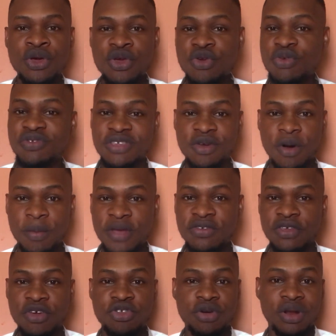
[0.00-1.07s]
use the comment
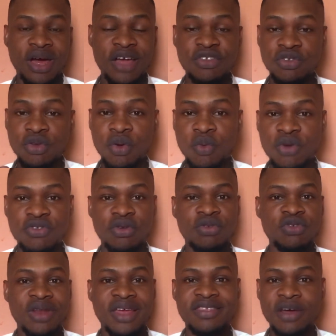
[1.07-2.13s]
section, ask your question
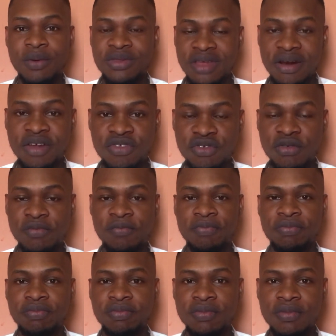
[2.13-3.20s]
so that I will direct you.
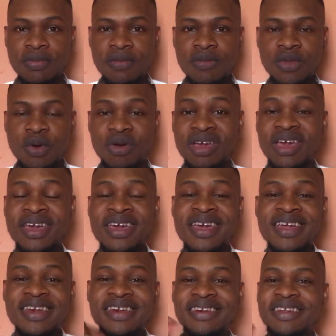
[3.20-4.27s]
Okay.
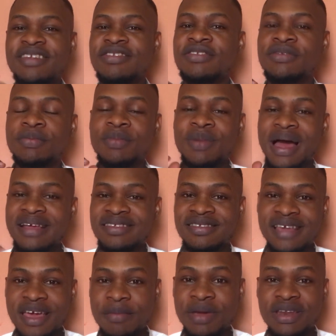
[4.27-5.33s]
This
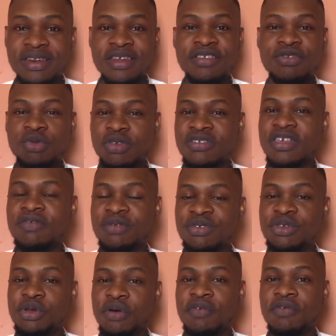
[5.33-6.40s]
assignment, this 27
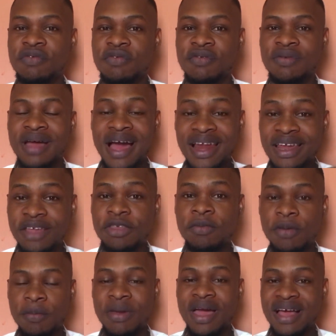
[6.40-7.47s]
seed of alligator
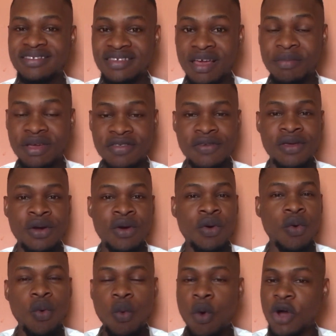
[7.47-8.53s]
pepper assignment
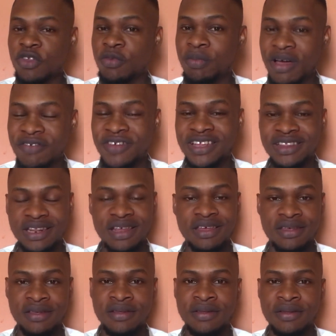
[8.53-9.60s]
works perfectly.
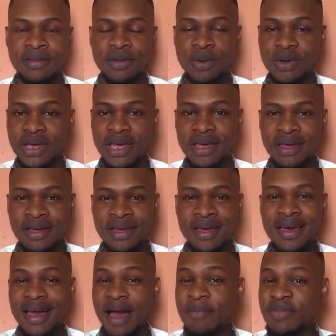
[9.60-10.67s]
Okay.
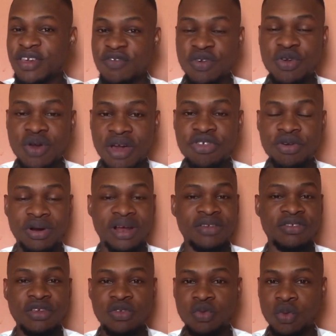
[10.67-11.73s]
I'm giving you assurance
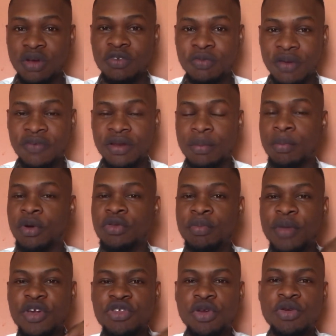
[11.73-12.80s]
it works perfectly, but
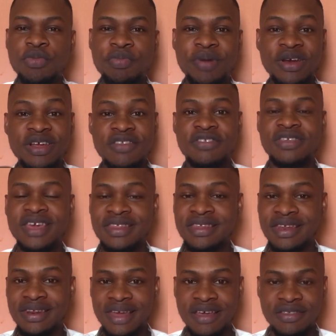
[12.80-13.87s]
make sure you bury it in the
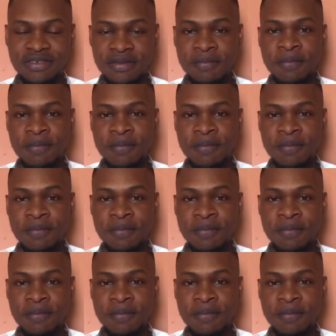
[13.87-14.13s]
night.